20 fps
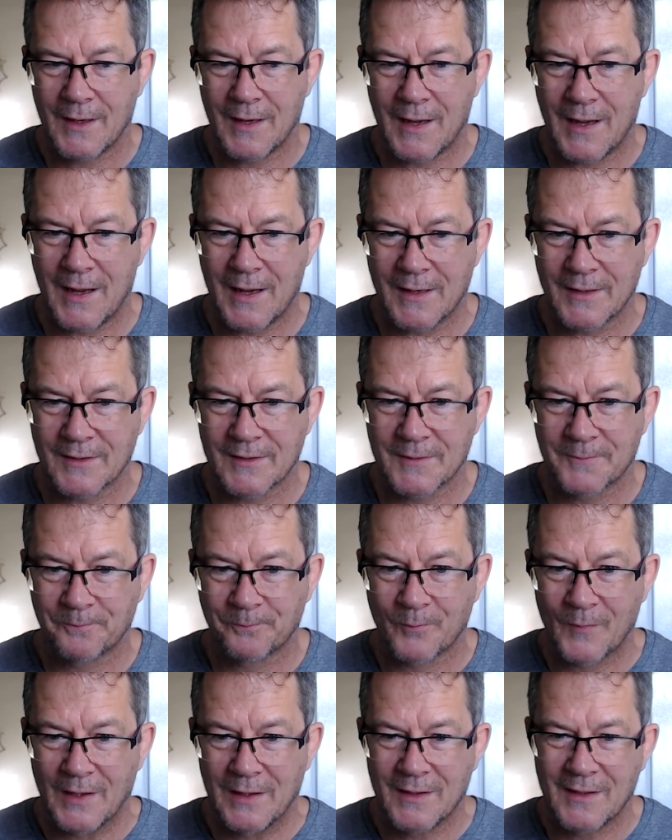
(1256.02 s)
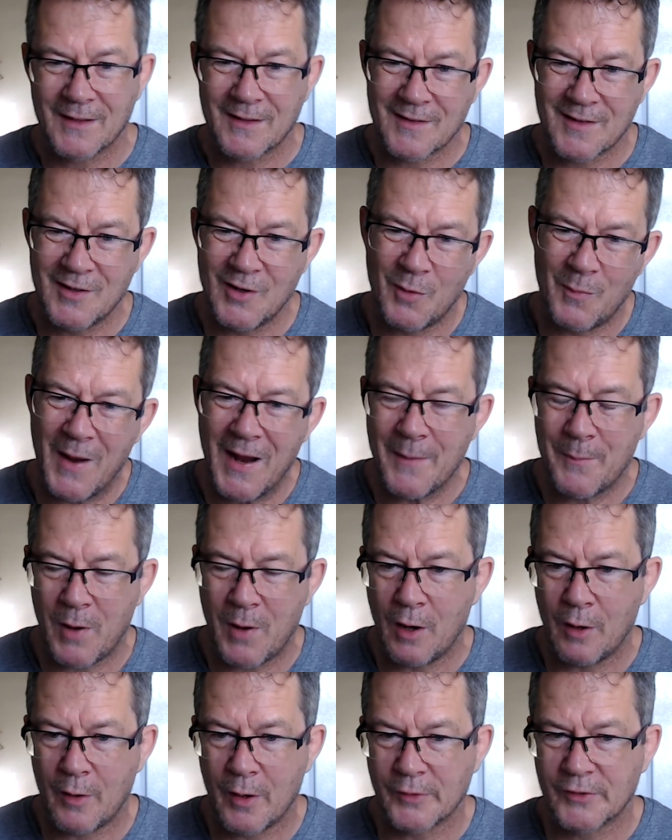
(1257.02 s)
And my
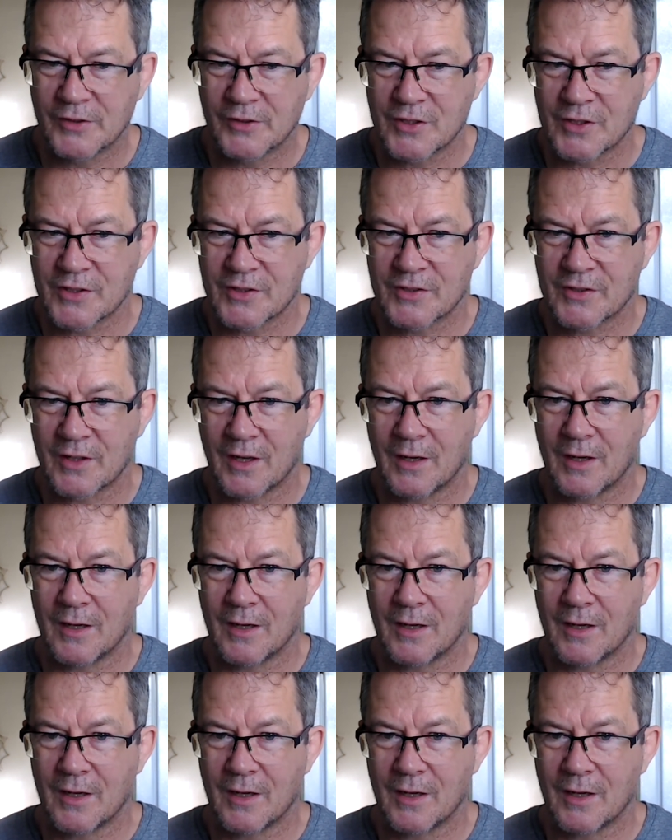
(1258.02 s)
power outages,